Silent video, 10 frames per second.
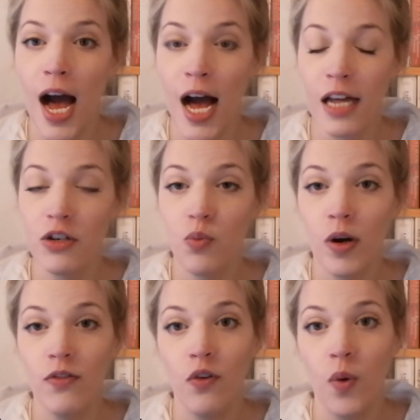And
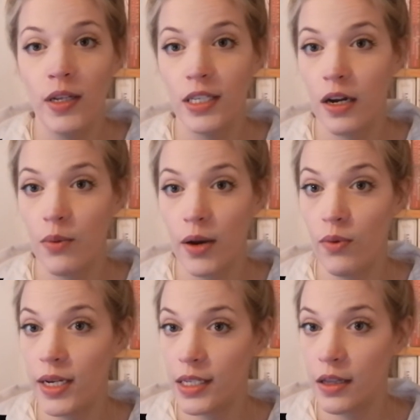one of the ones that I read
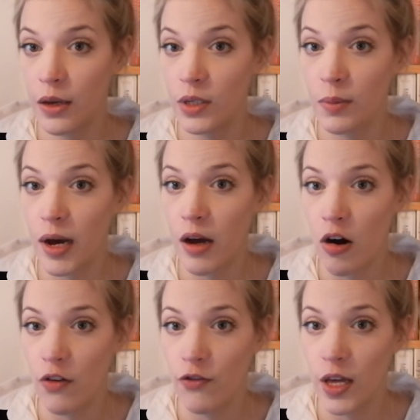recently was a
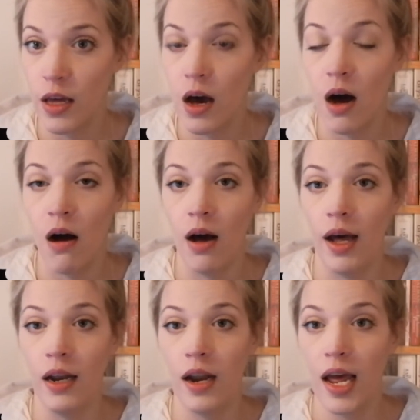biography
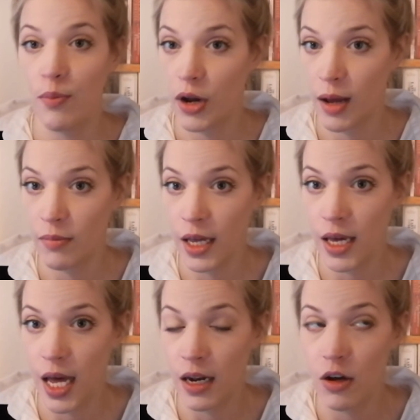on Abraham
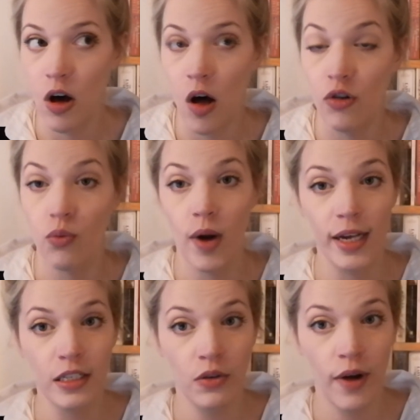Lincoln called
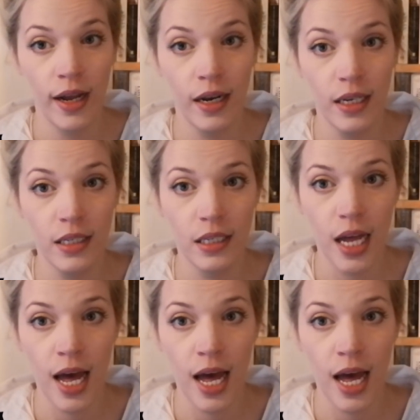Rise to Greatness.